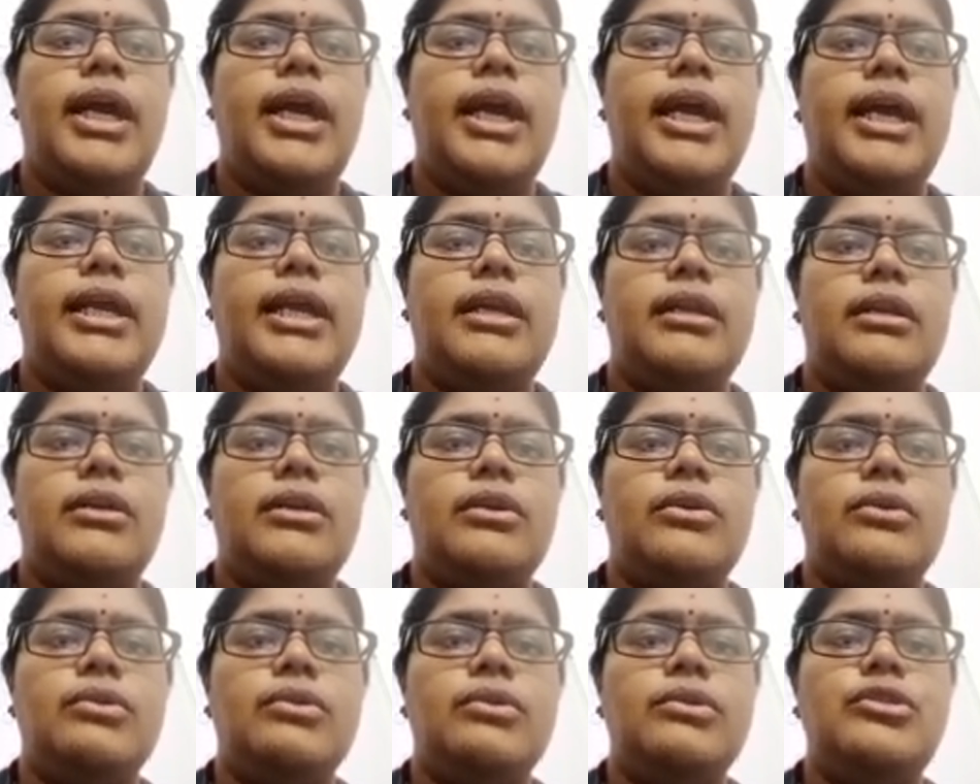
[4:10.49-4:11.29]
It
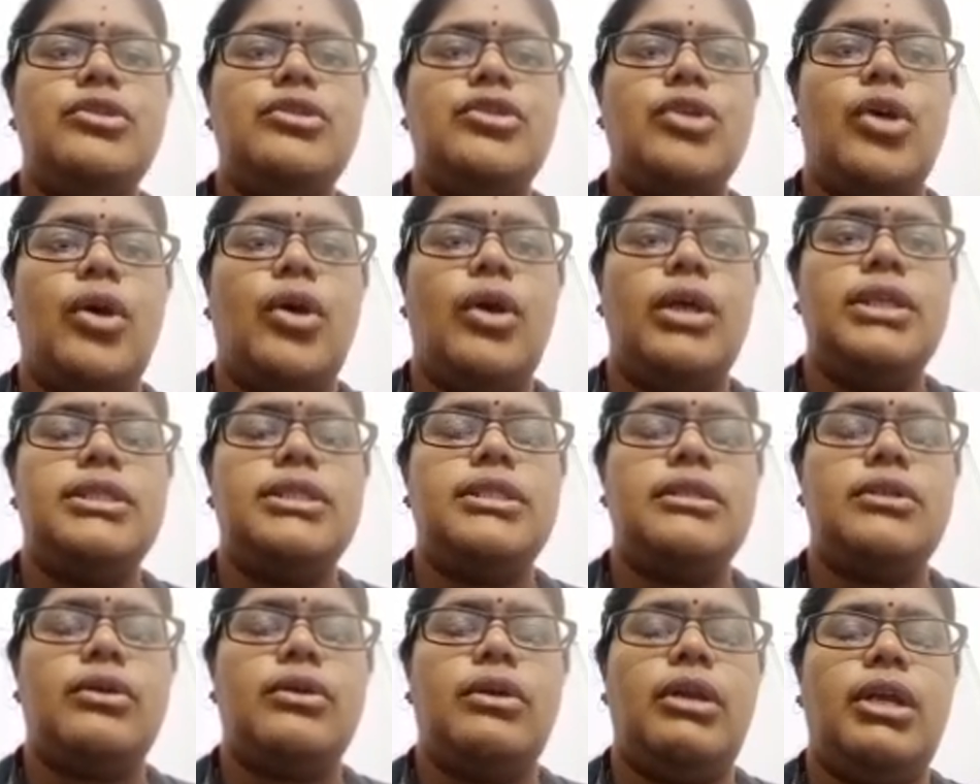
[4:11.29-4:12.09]
includes salts
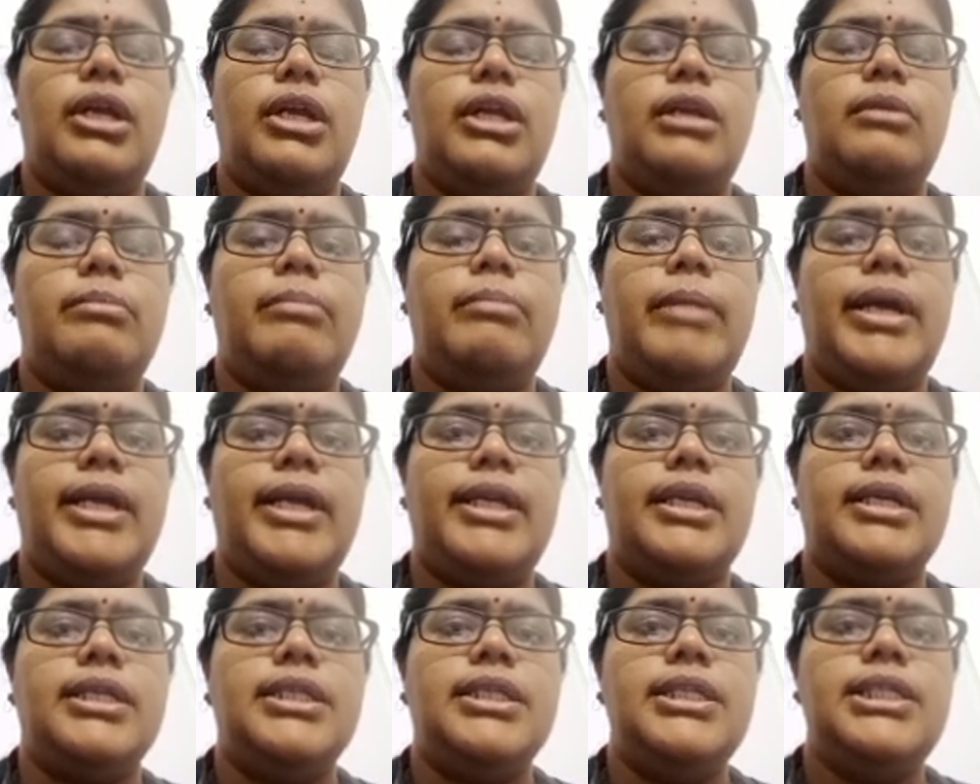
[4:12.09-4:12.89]
and colloidal
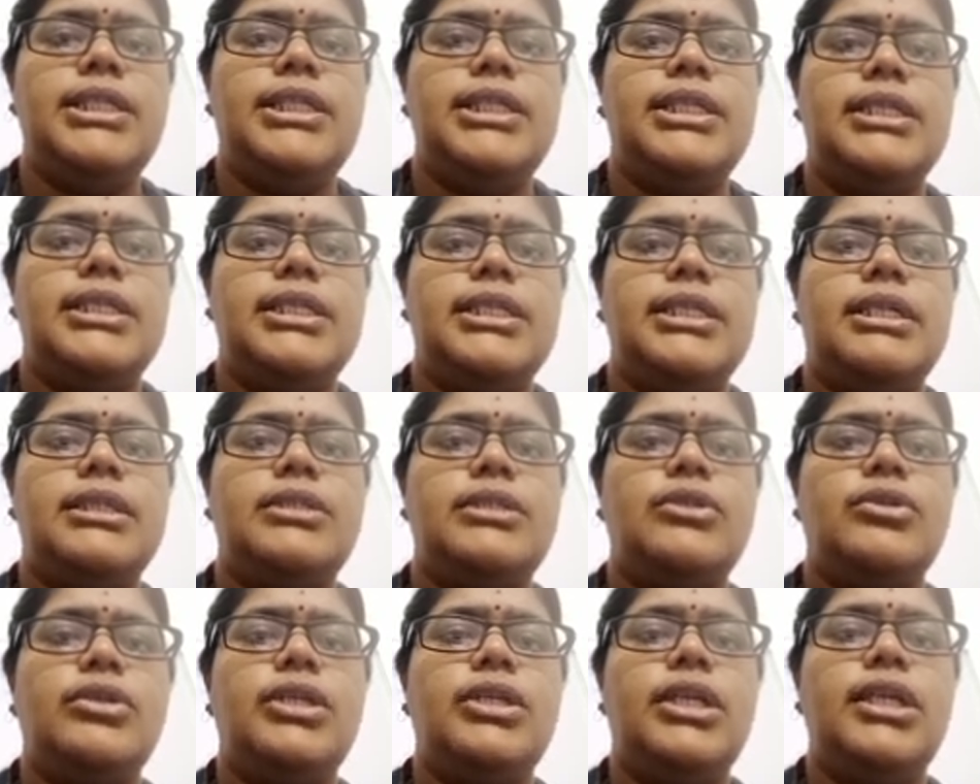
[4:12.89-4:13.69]
particles.
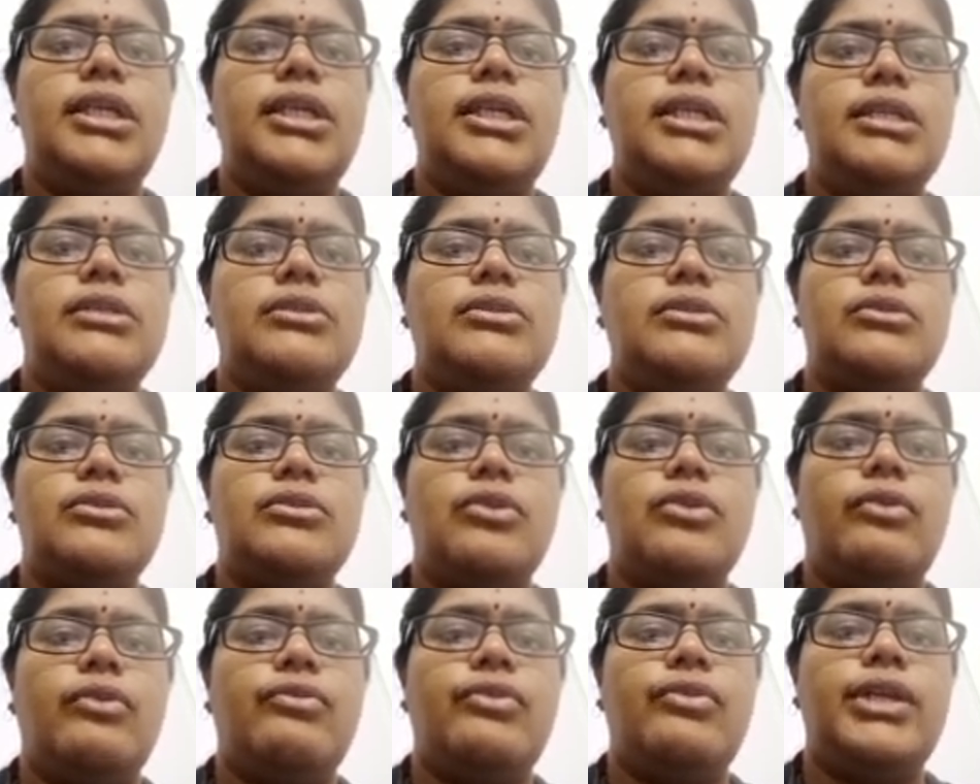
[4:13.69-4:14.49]
So TDS is
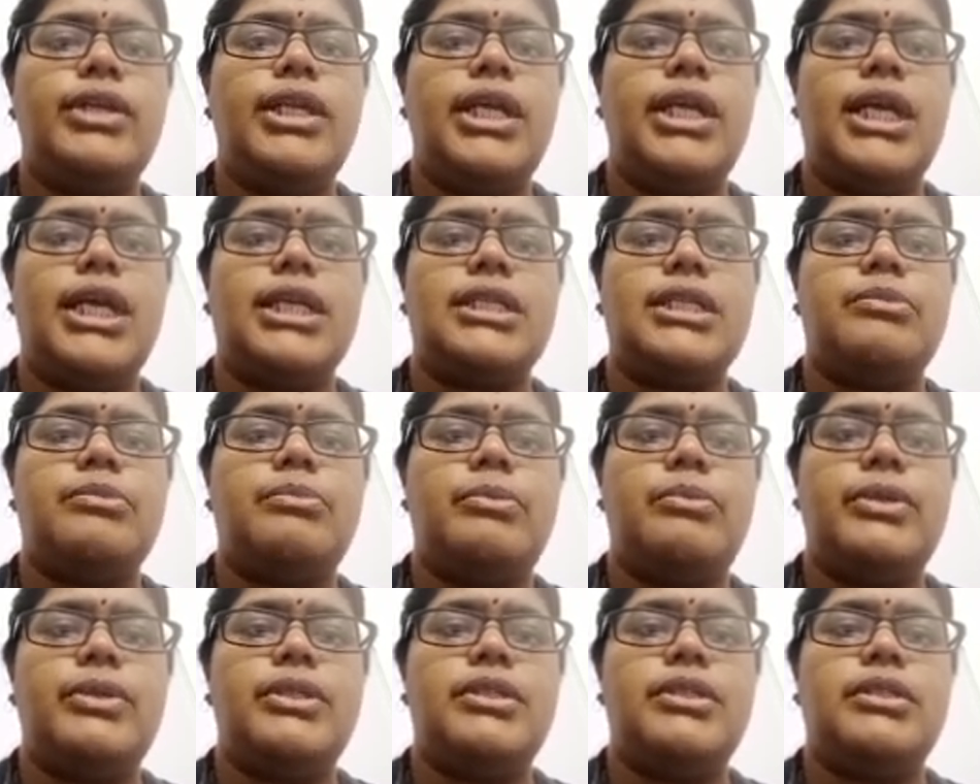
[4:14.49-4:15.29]
often
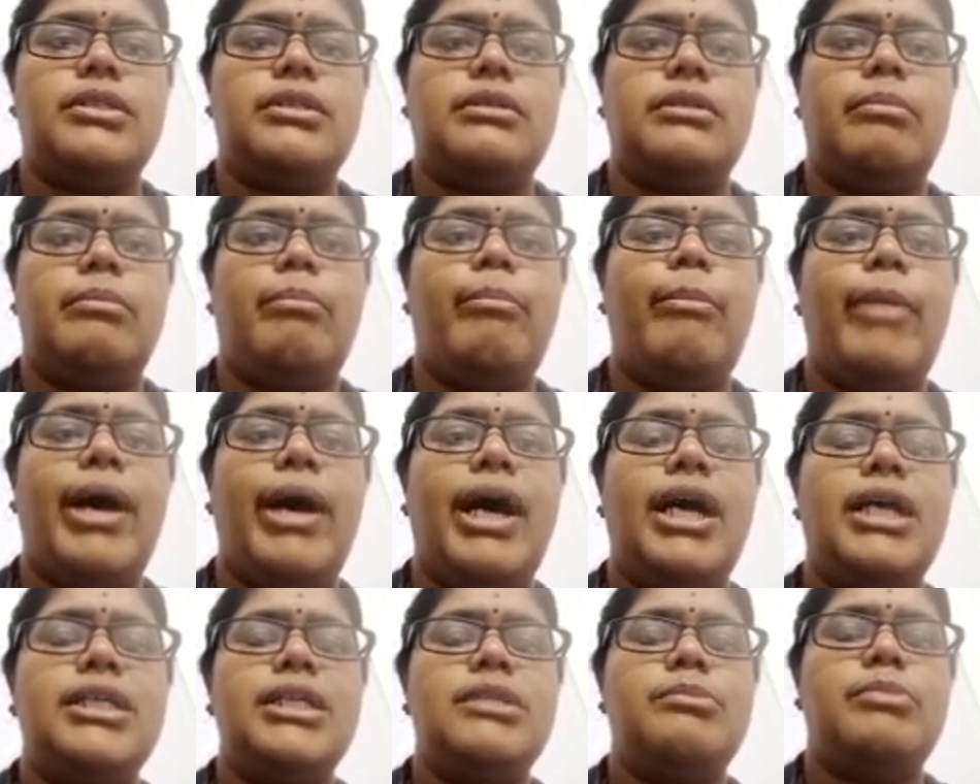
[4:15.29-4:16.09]
expressed in the
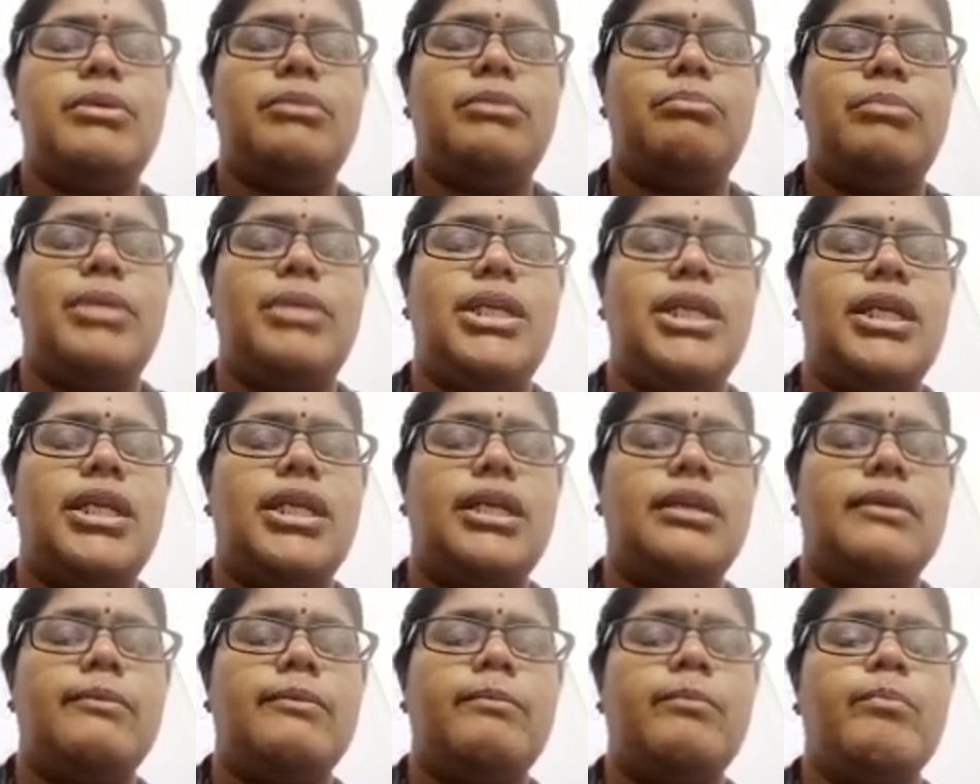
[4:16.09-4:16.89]
parts per
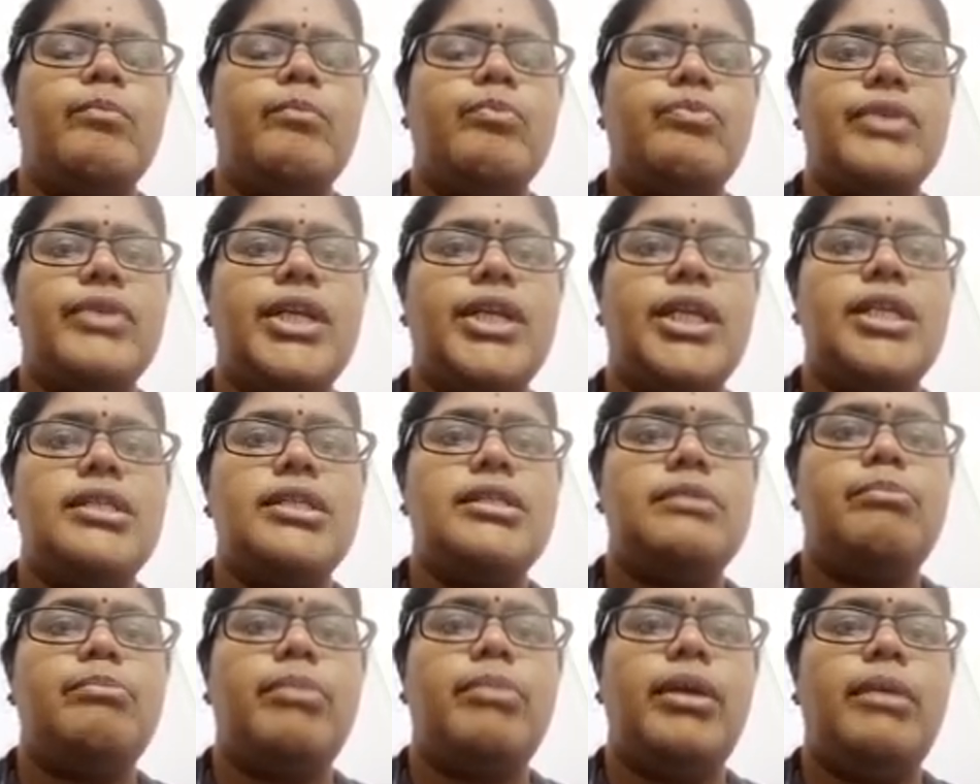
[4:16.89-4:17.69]
million, that
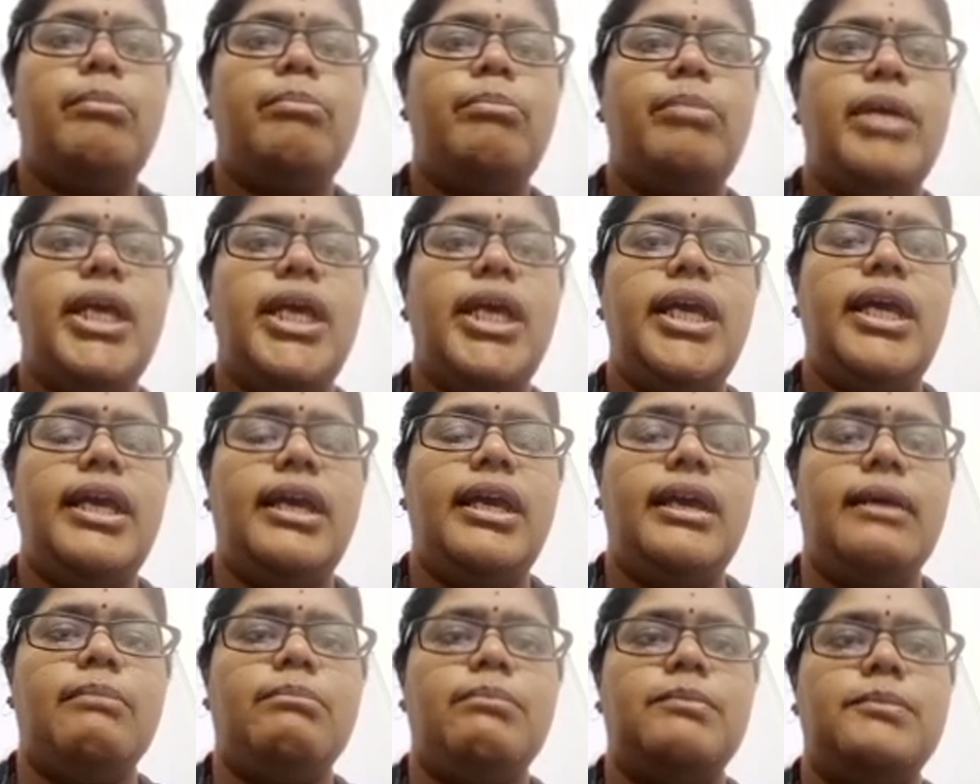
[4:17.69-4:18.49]
is
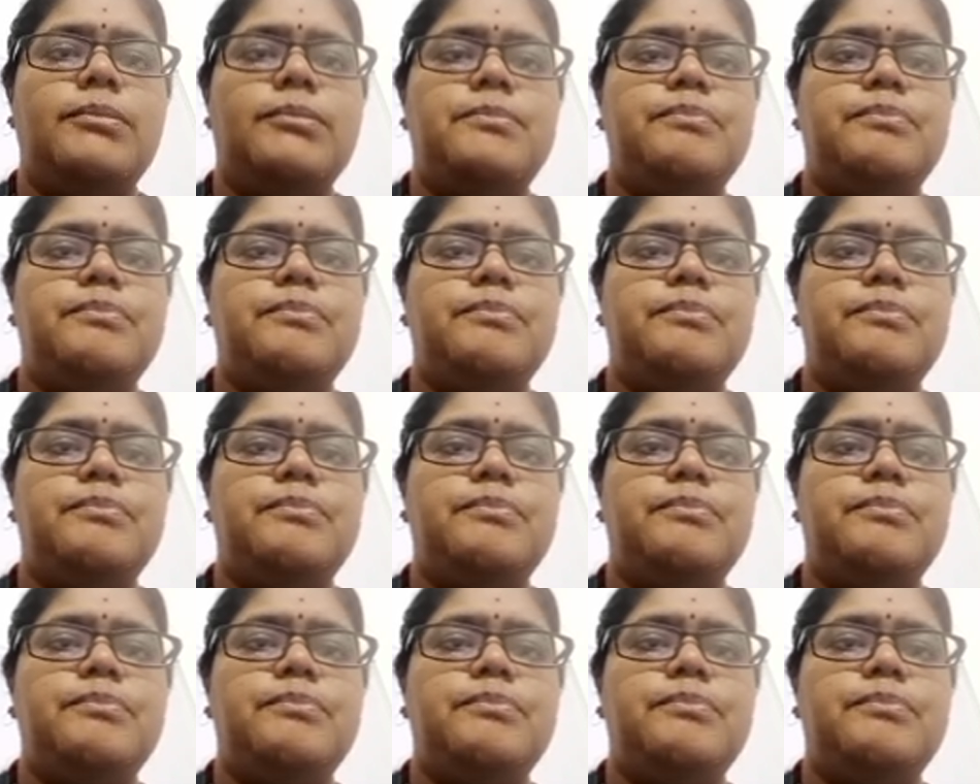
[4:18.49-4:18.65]
ppm.